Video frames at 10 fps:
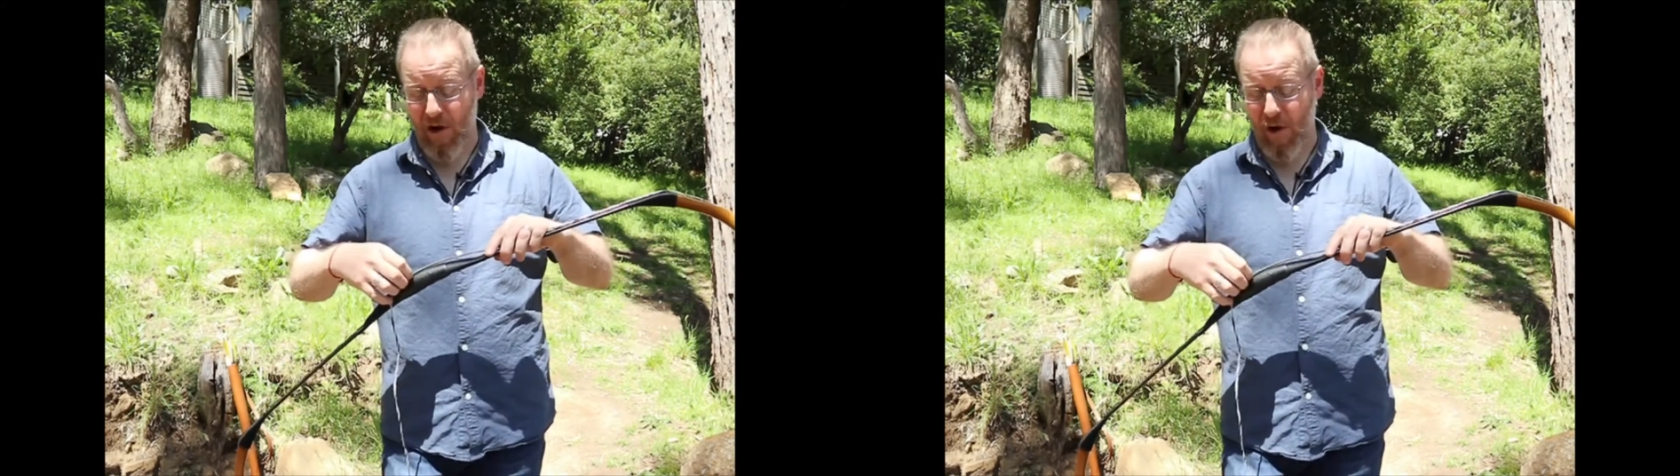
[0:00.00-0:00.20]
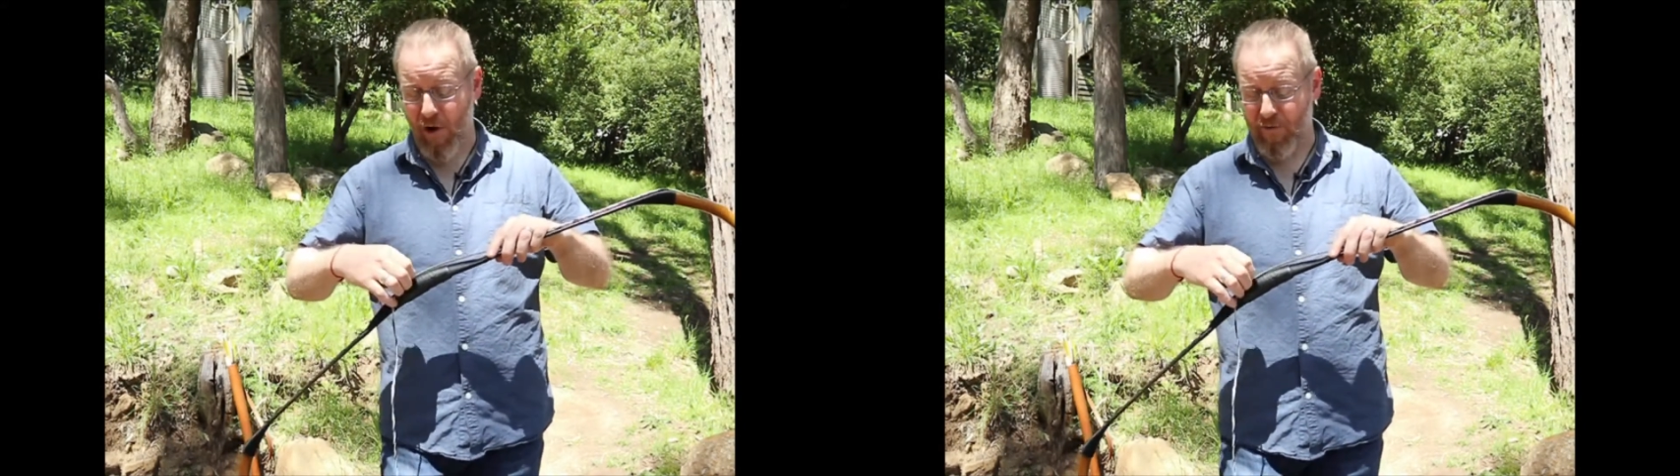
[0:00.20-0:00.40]

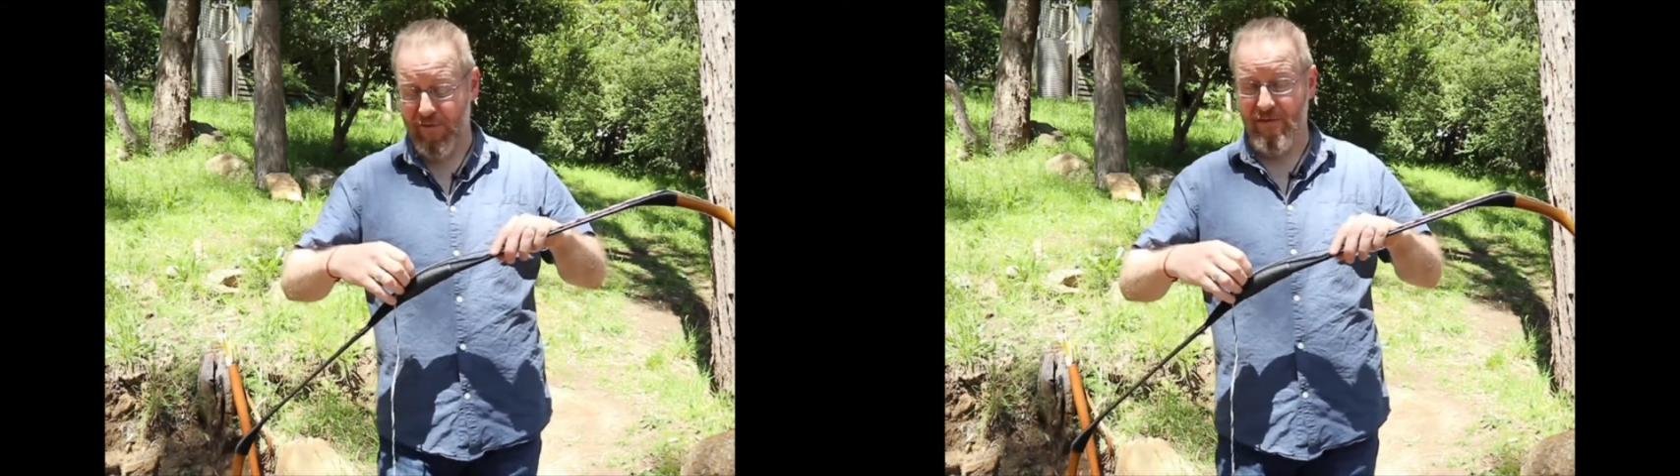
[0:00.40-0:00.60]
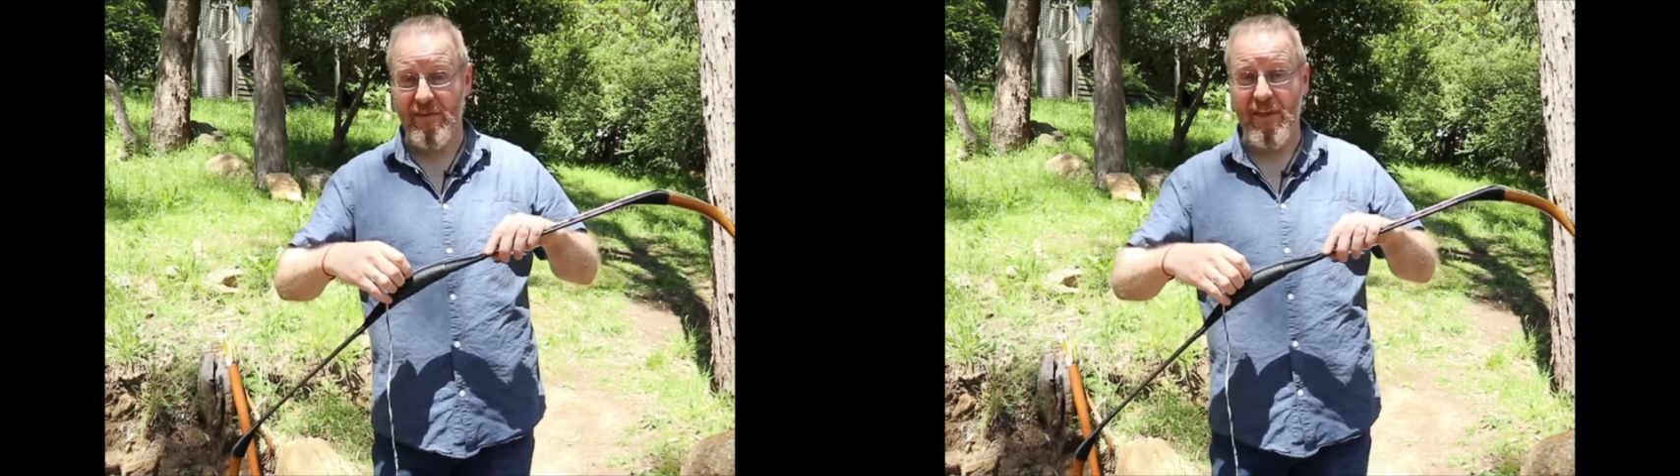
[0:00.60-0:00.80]

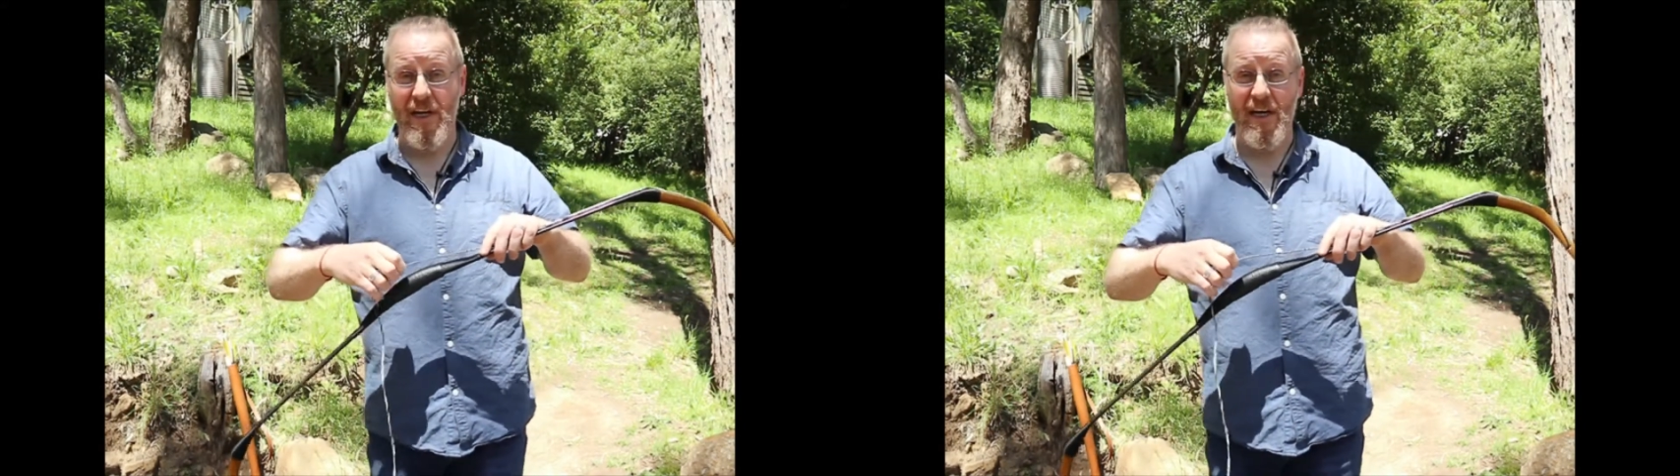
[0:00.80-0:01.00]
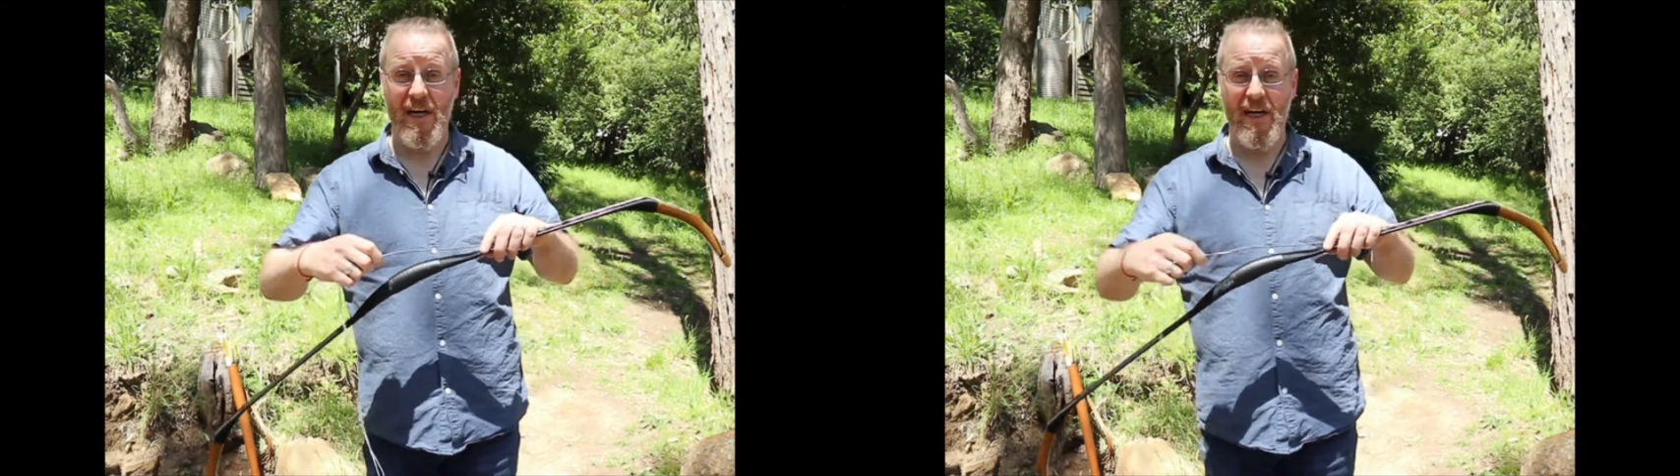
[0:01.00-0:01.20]
of
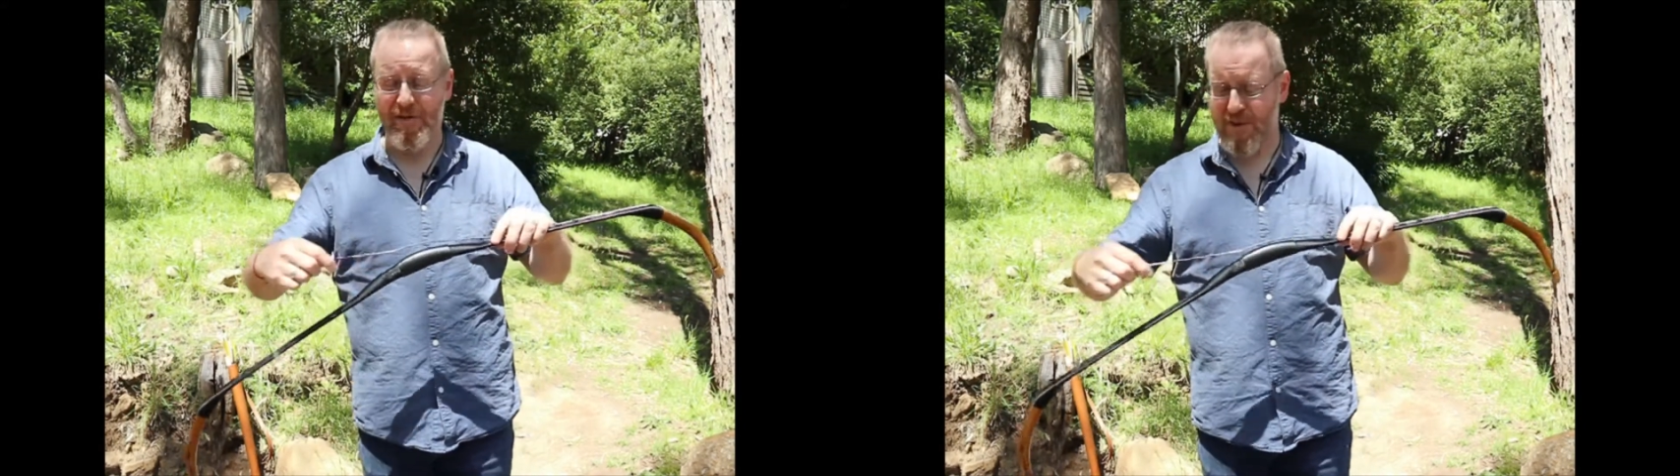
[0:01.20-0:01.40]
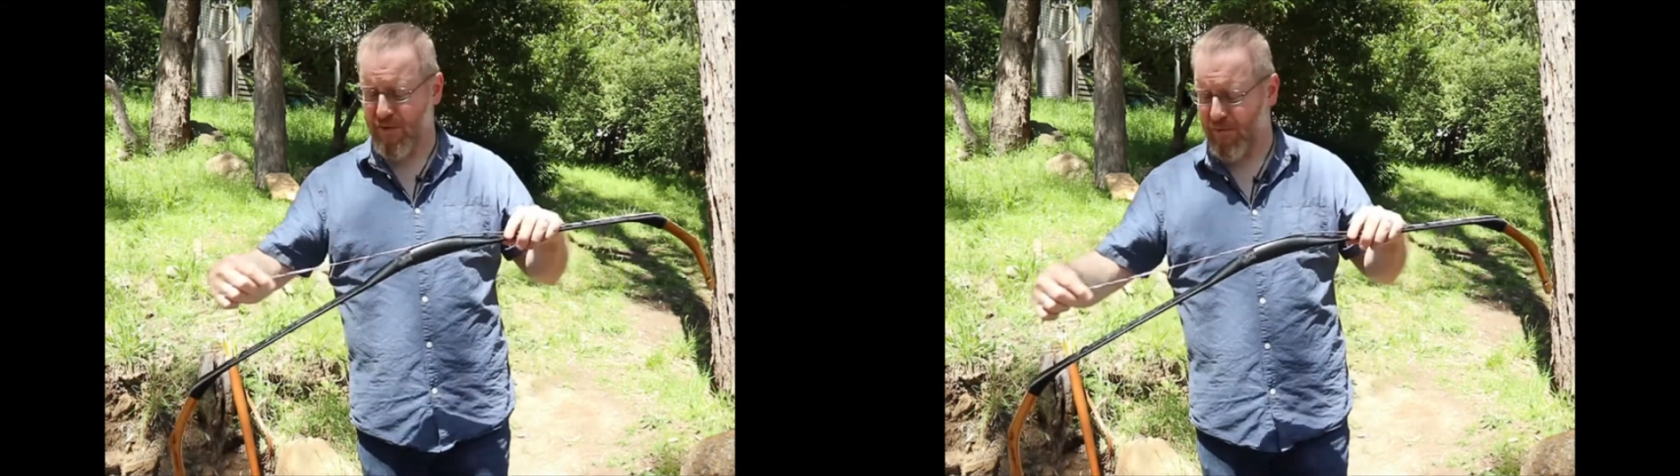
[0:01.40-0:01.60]
an
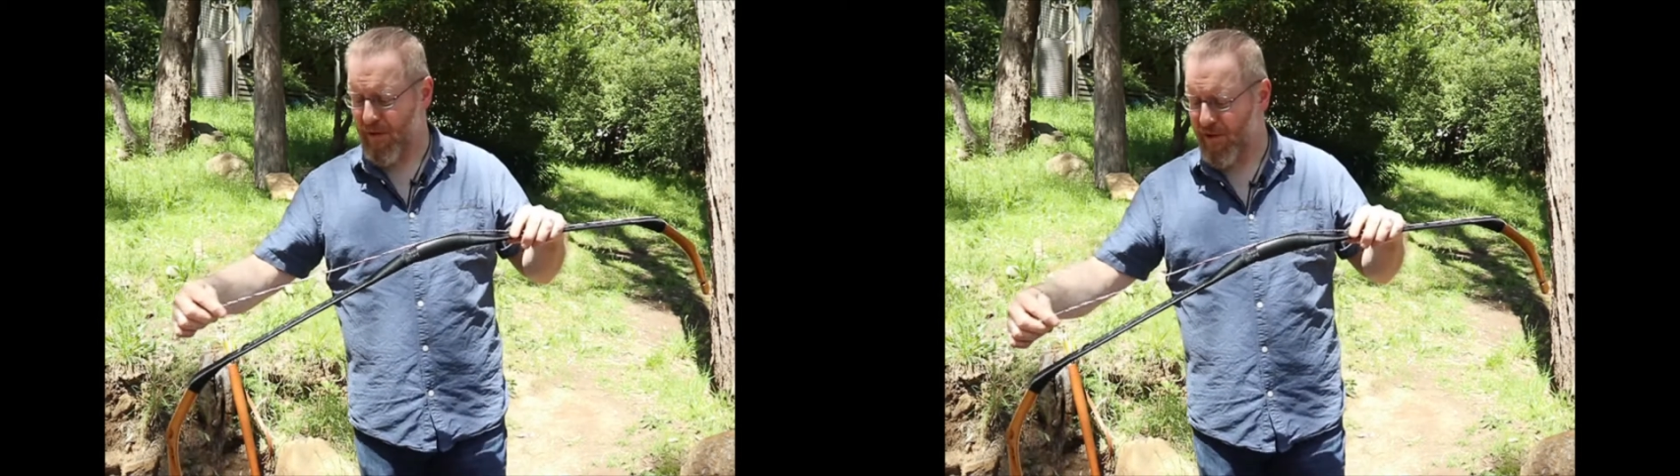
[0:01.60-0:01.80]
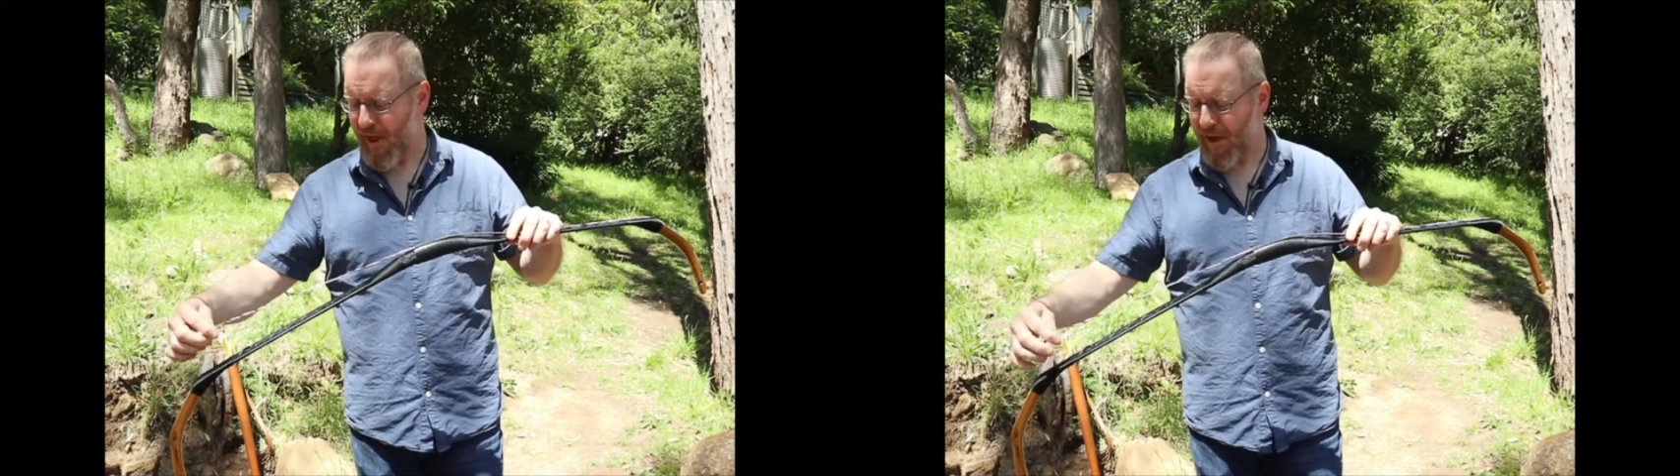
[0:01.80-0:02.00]
original
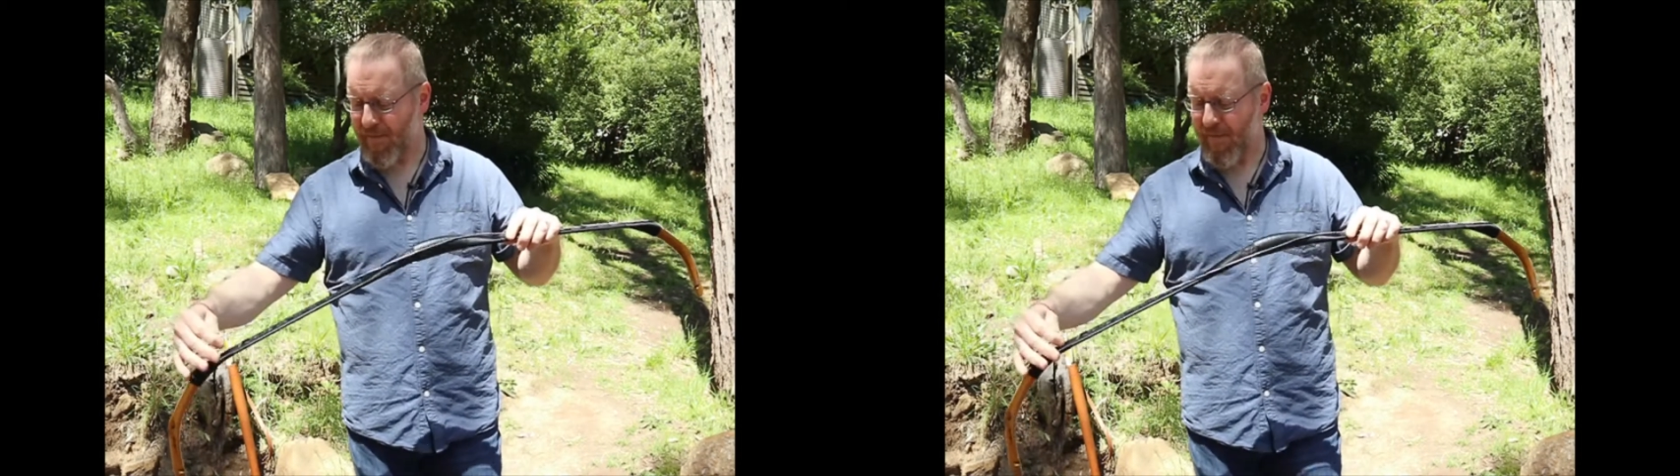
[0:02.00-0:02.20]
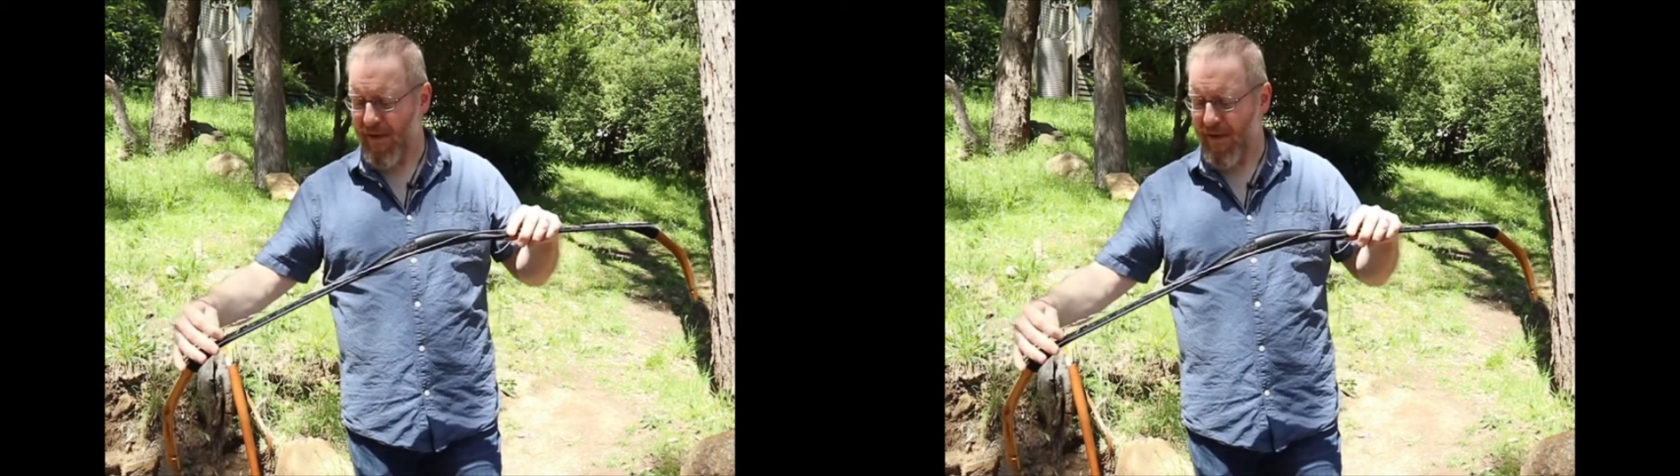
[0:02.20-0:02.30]
bow type